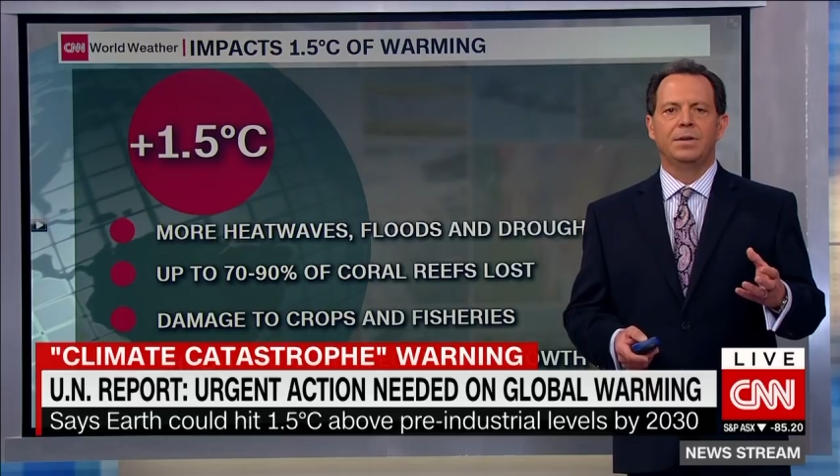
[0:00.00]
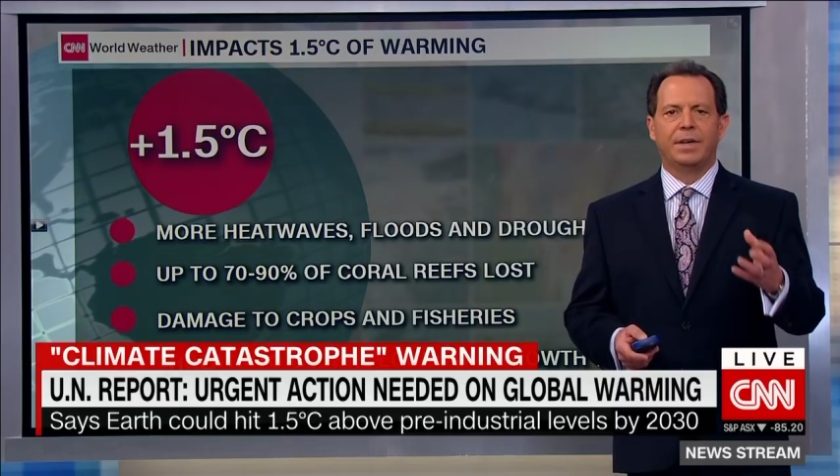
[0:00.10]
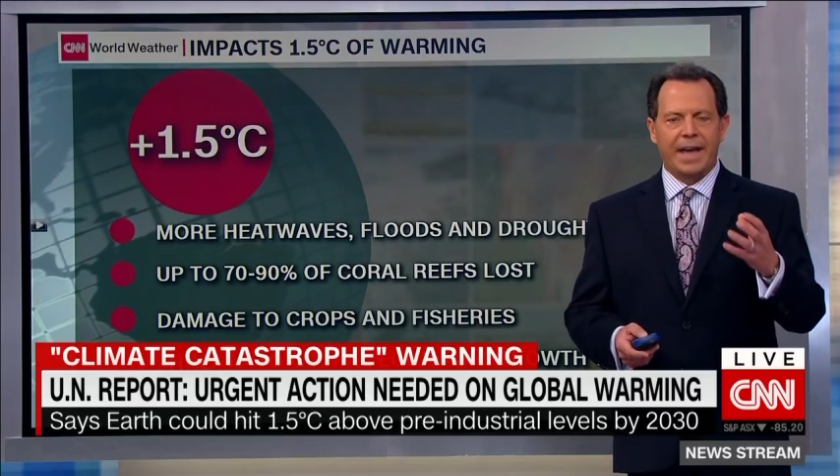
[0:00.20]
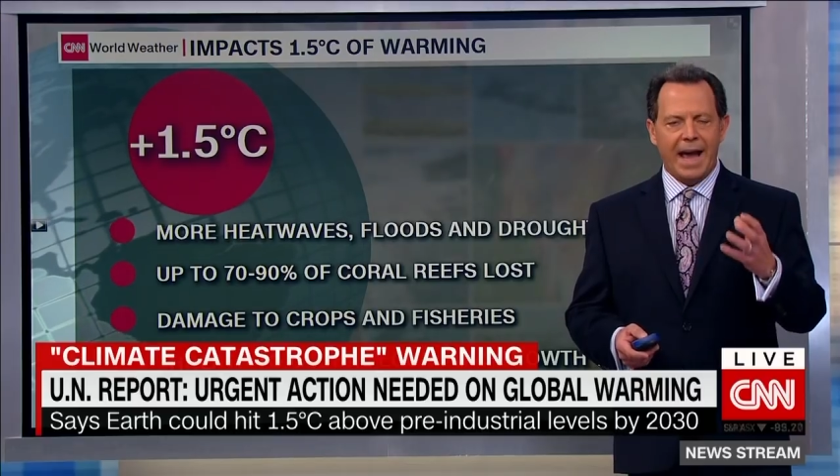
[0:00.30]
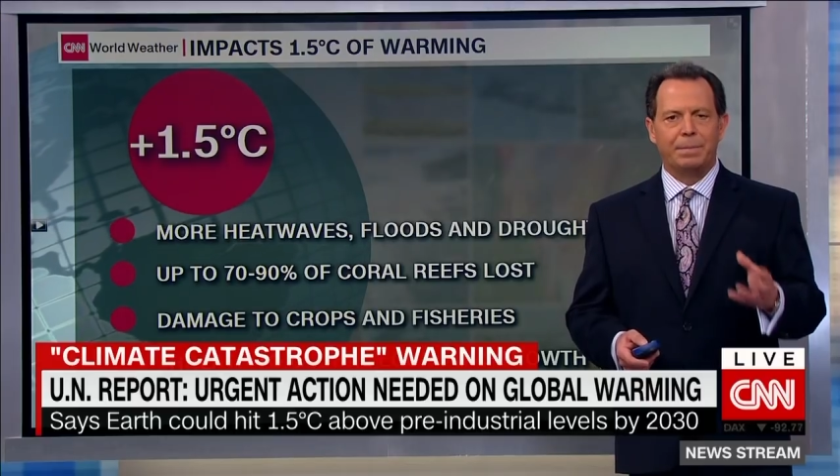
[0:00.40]

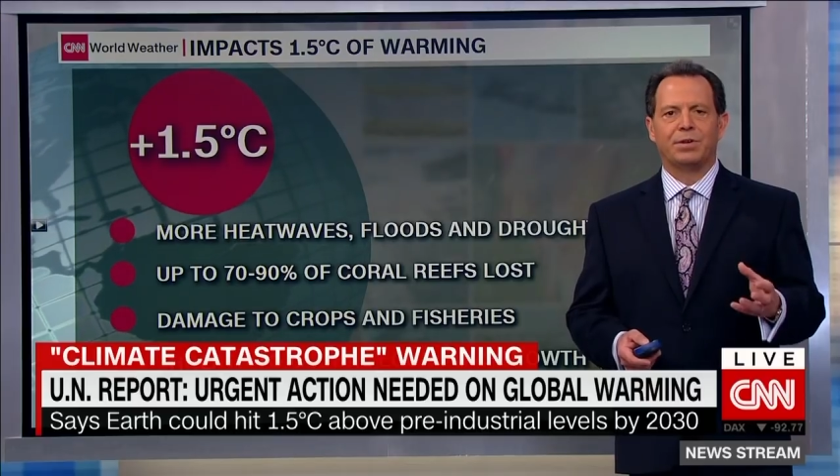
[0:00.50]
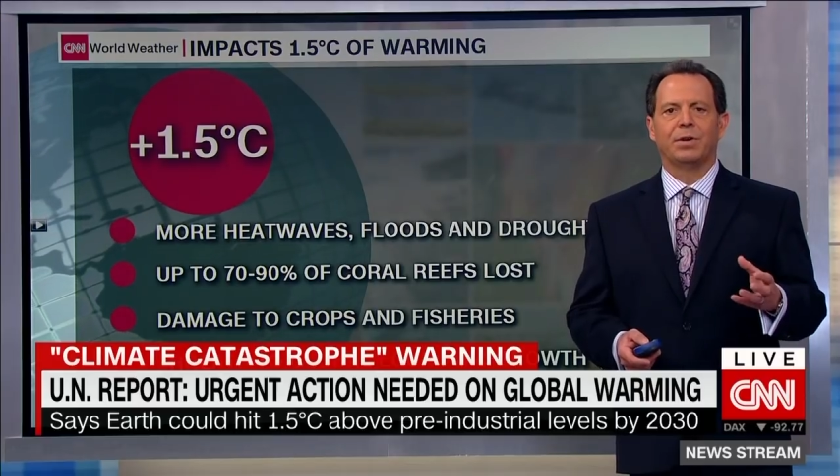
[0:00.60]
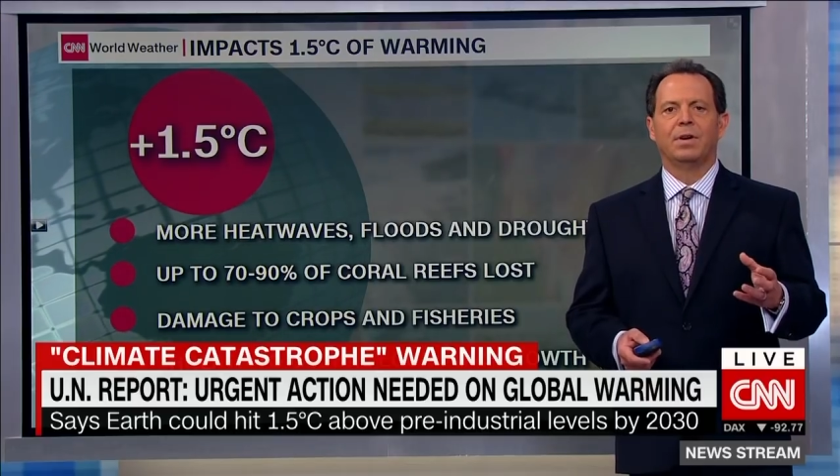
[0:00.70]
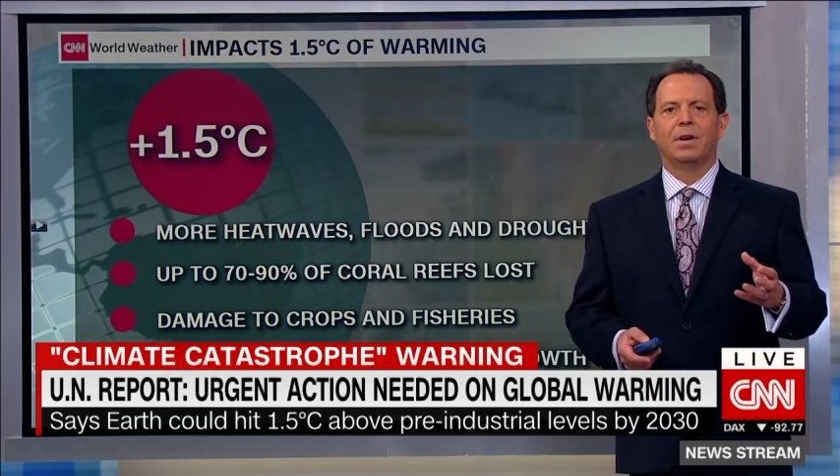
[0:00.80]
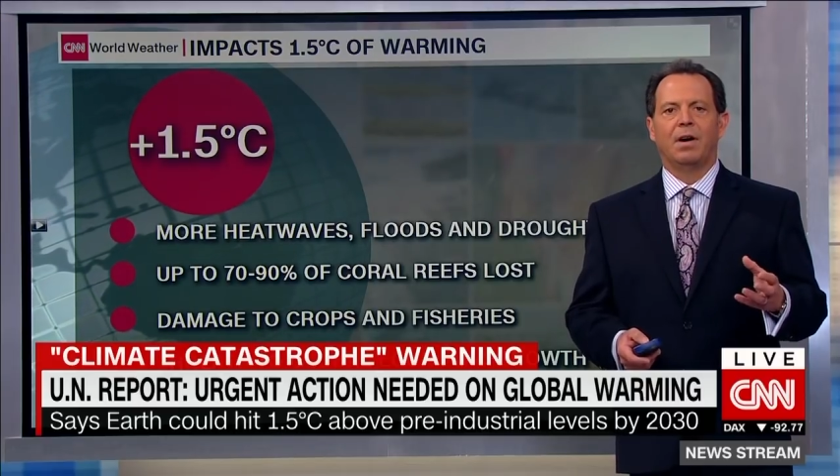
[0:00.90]
to
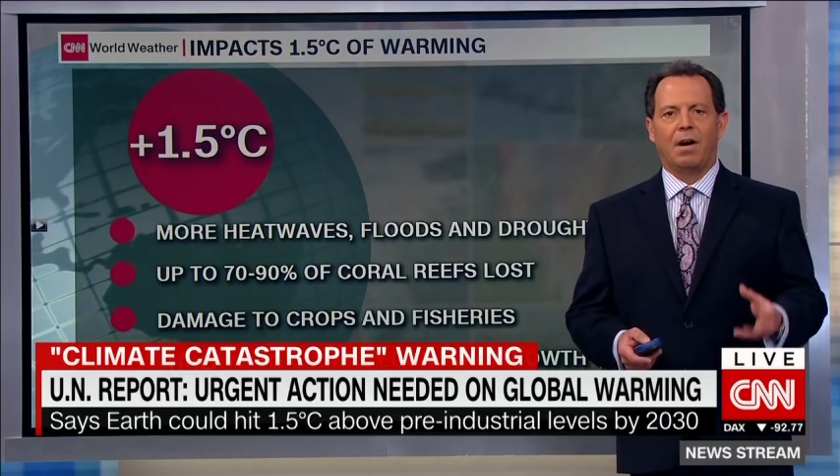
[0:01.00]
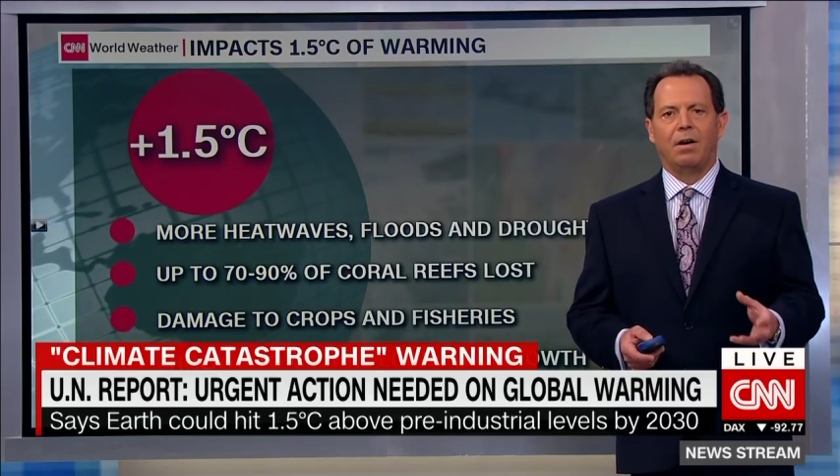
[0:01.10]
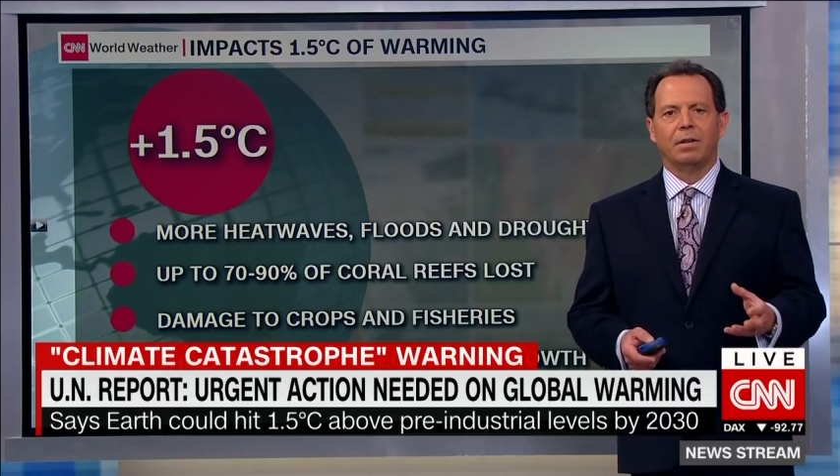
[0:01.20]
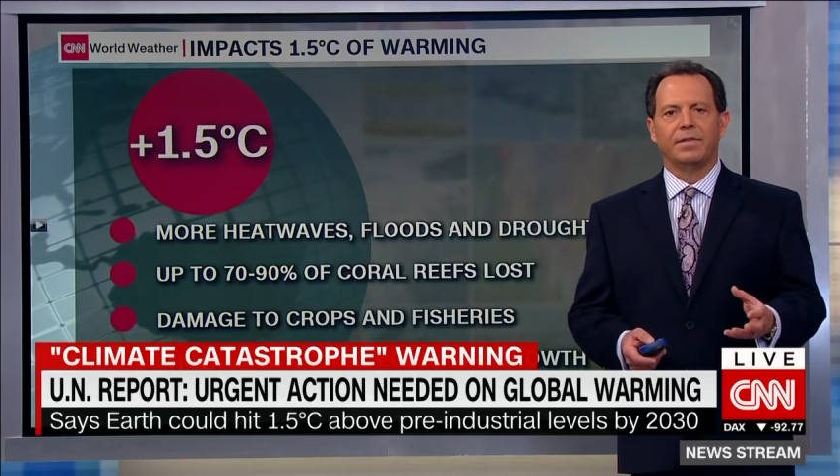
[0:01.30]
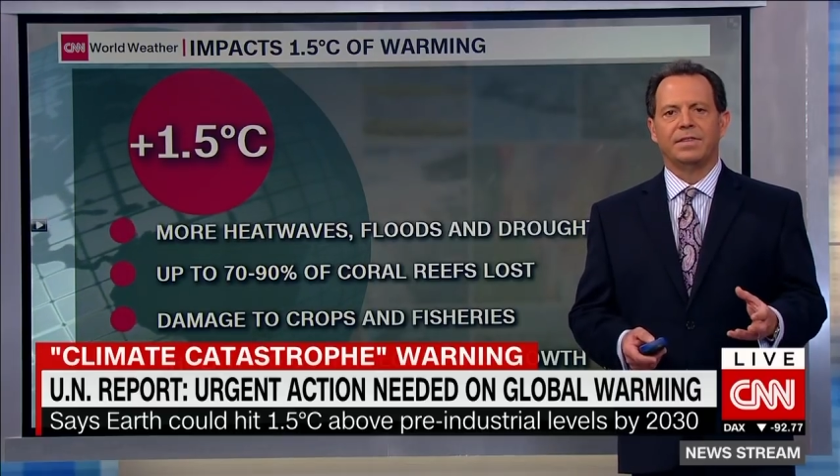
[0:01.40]
capture
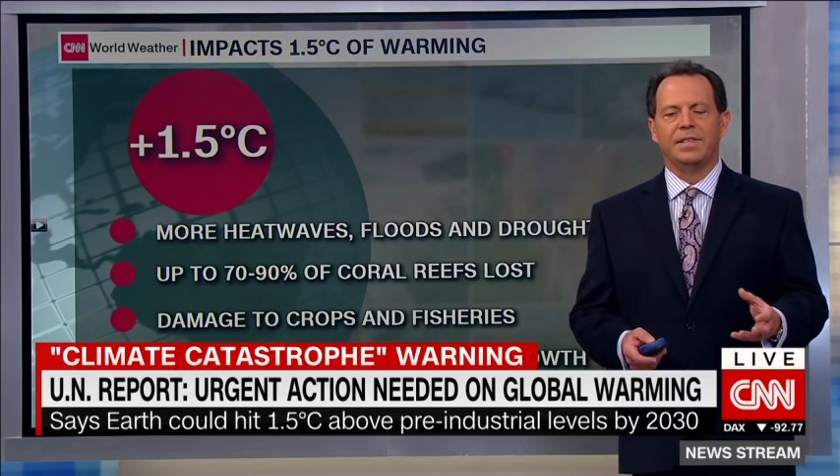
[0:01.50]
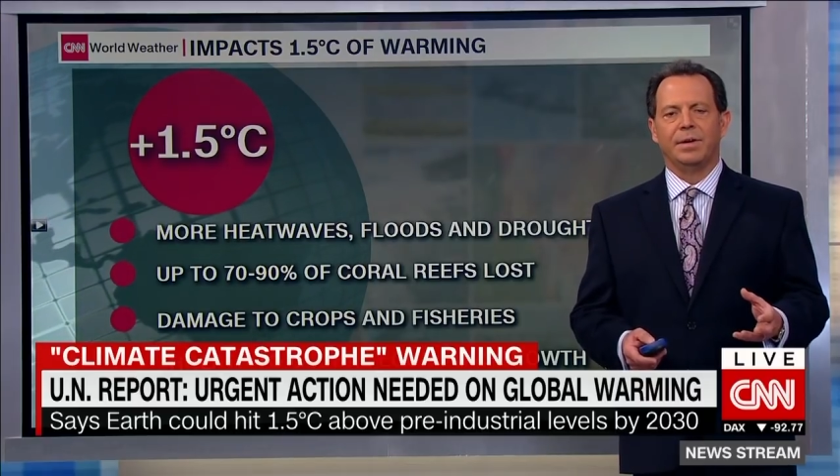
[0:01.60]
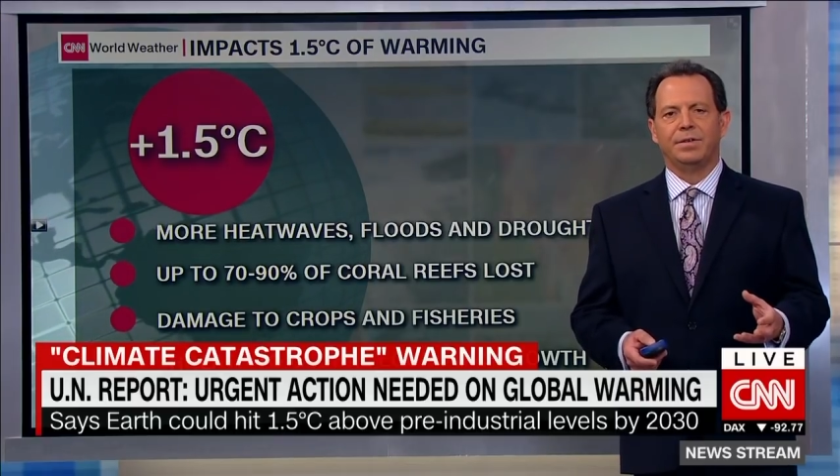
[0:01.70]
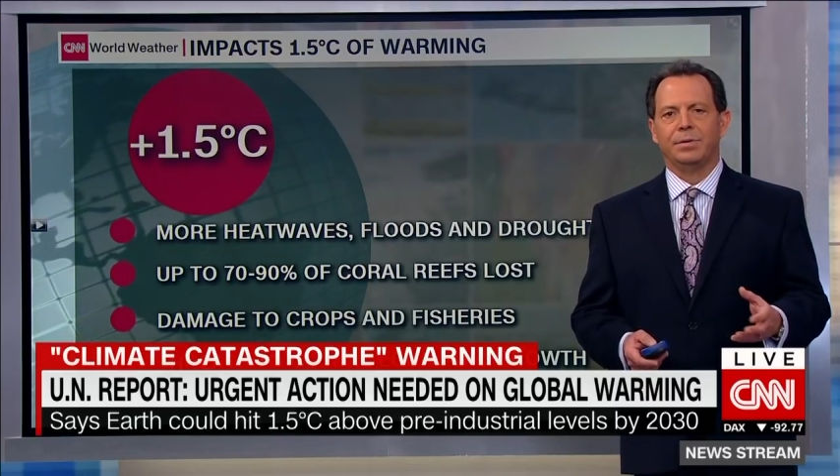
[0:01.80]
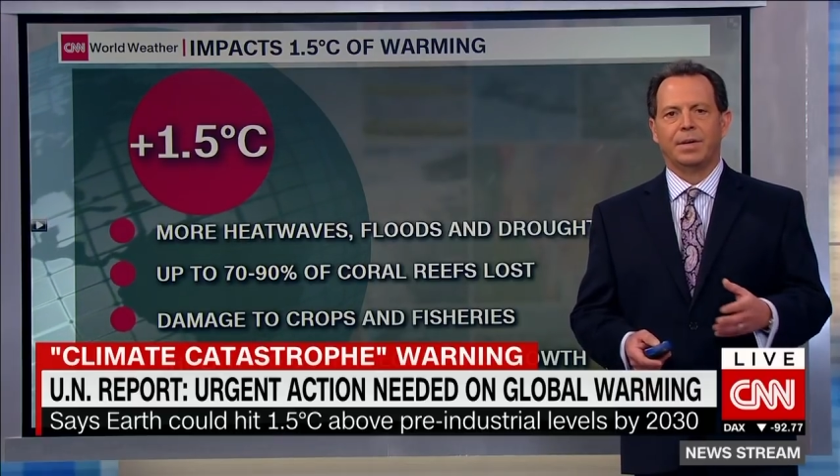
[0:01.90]
all of the
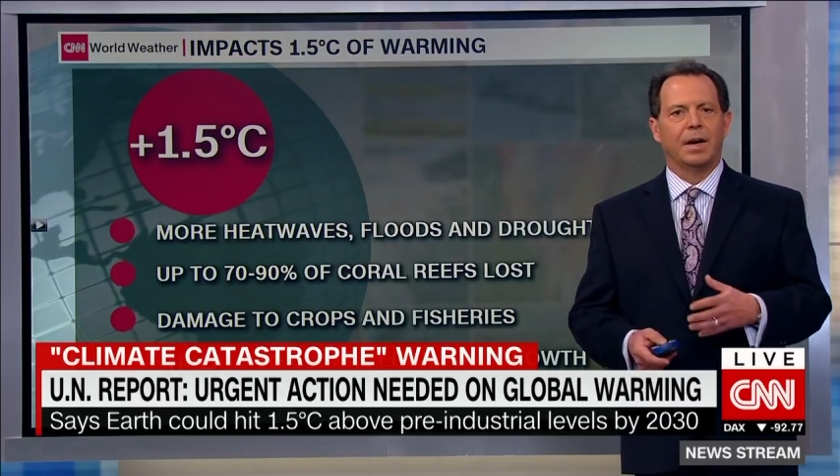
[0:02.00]
CO2